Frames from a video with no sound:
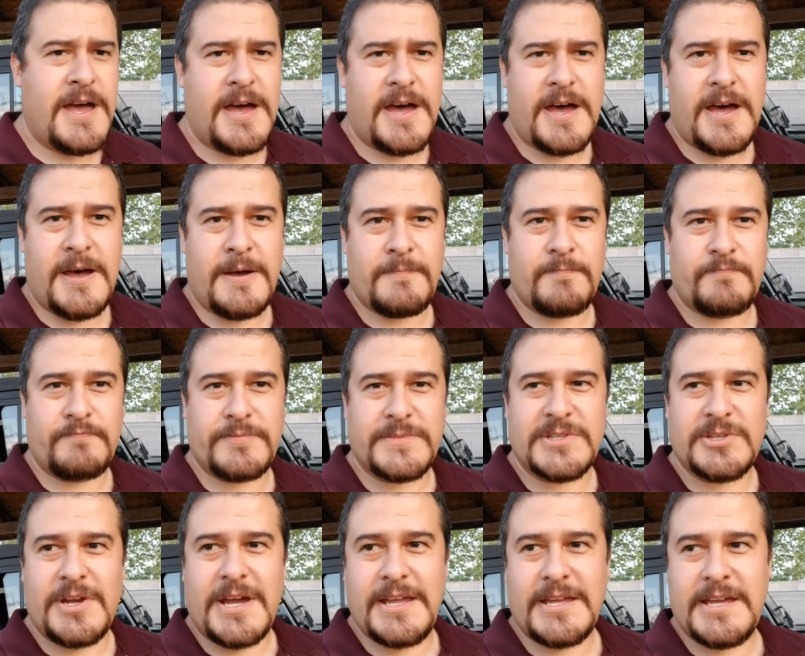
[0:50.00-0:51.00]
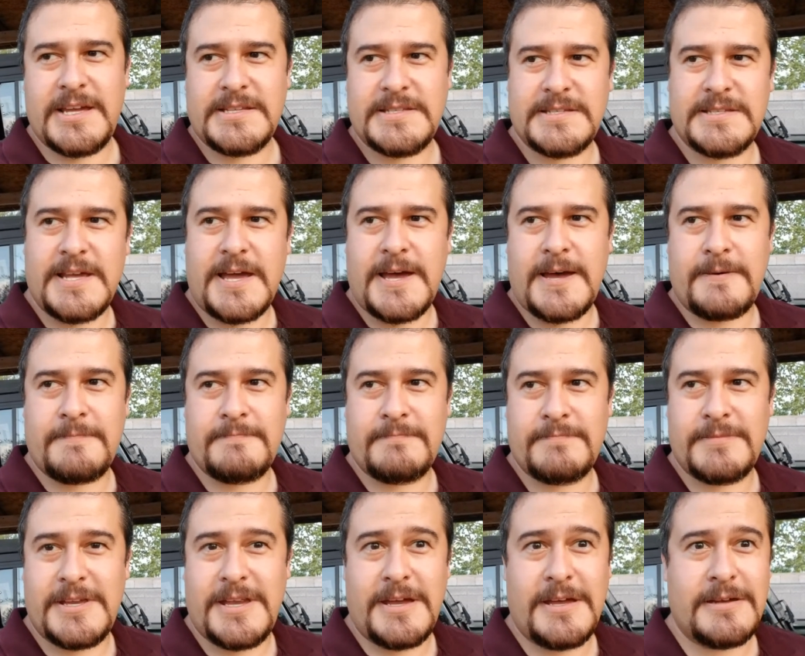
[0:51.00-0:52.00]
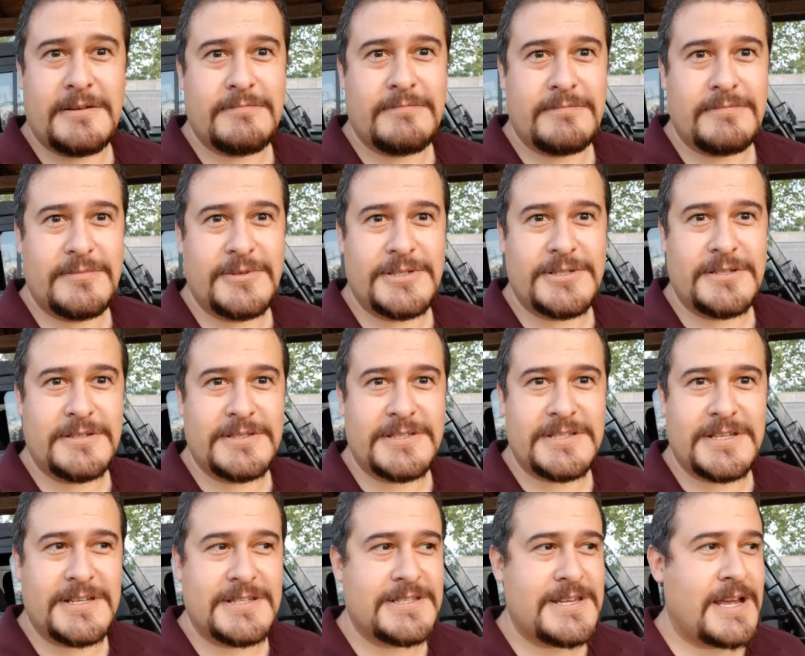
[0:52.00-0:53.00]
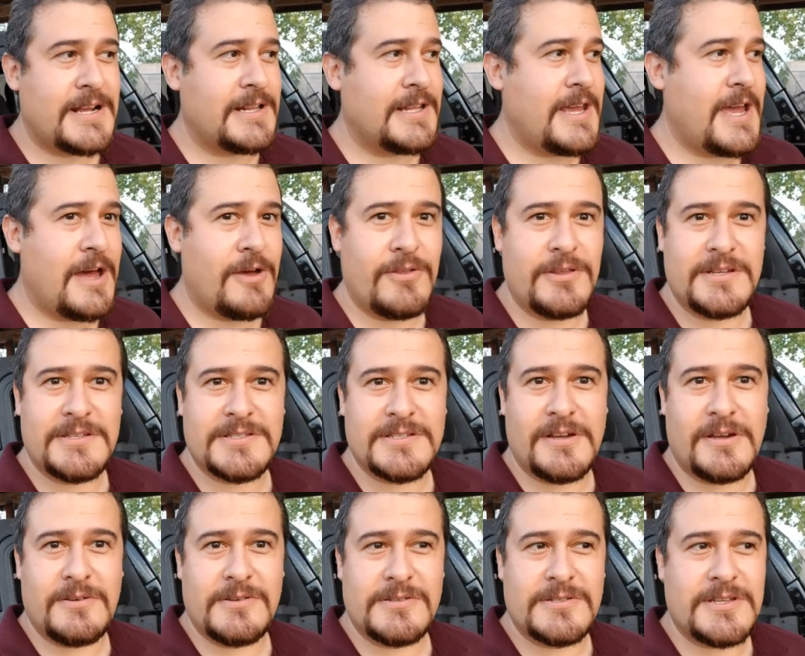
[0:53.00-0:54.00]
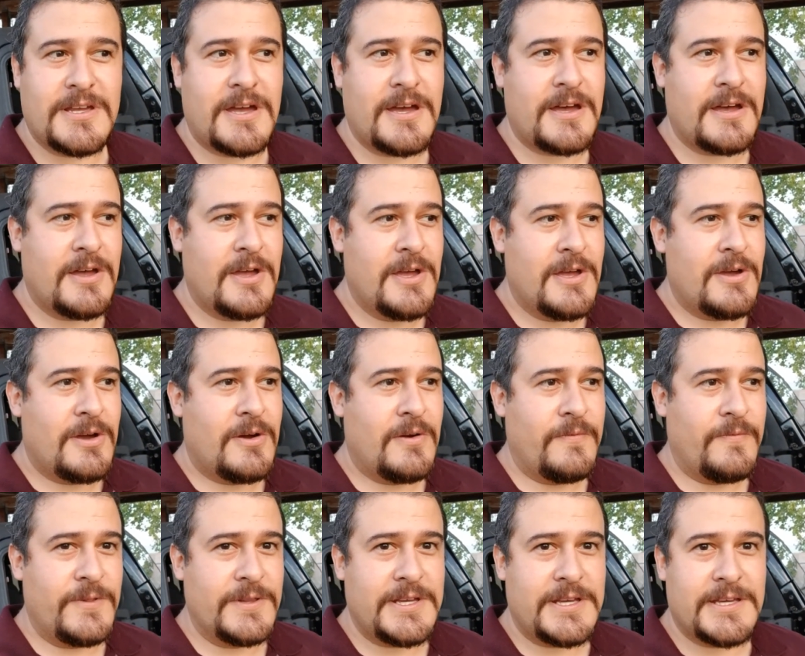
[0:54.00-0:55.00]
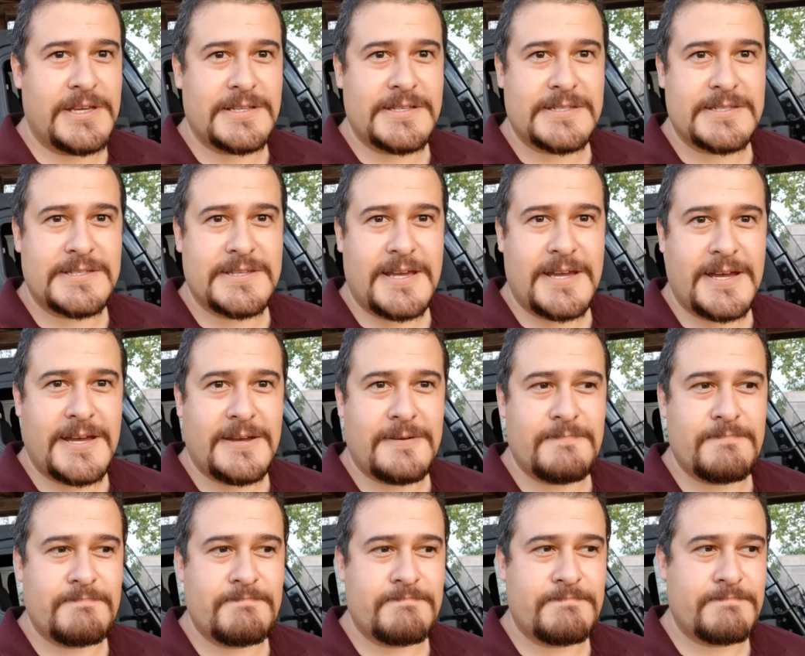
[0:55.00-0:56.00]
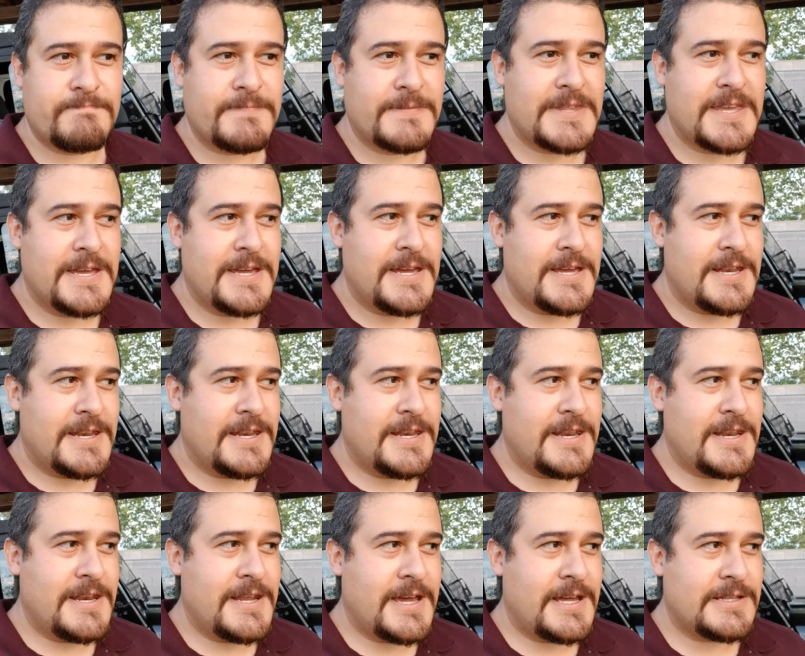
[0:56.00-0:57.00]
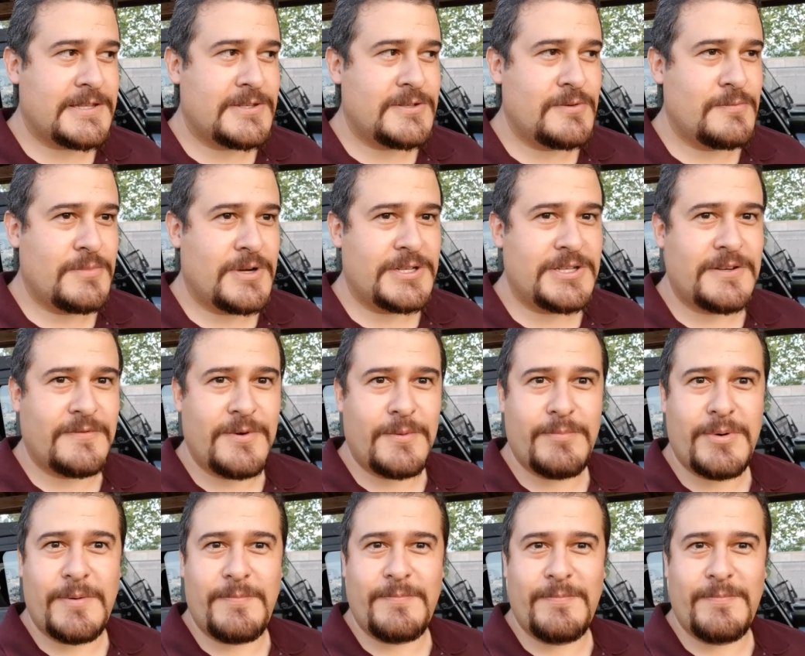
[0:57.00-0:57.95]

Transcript: Um, so I guess, um, yeah, we shall see exactly how this goes. Uh, hopefully it's um, not too much of a bu